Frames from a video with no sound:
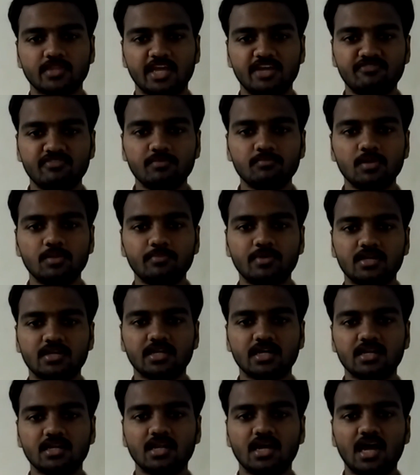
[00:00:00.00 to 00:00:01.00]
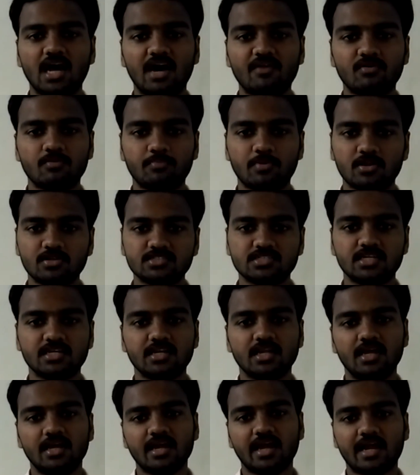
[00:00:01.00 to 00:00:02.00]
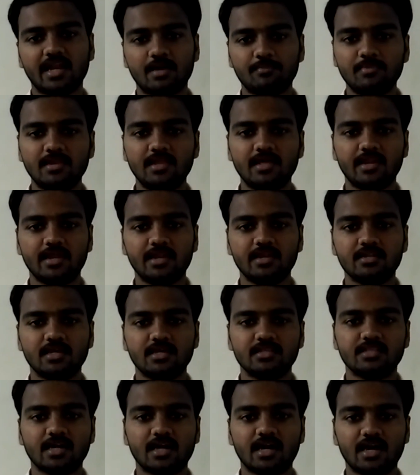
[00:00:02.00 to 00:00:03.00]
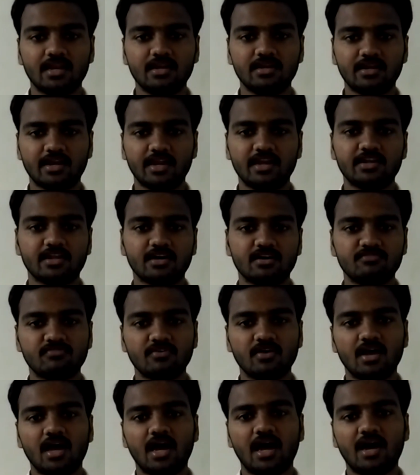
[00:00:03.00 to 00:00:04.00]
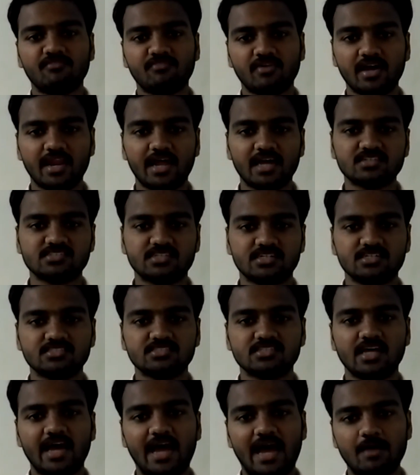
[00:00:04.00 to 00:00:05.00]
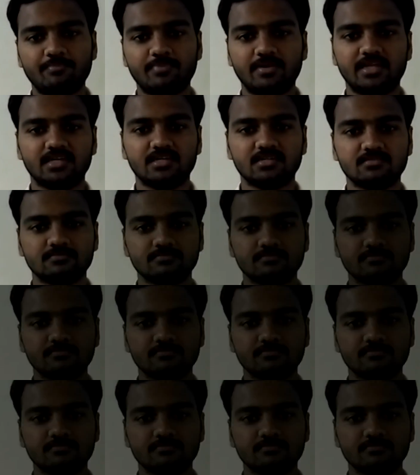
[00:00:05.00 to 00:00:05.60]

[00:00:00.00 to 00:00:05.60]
If implemented, our project can ameliorate the current rate of fire accidents happening.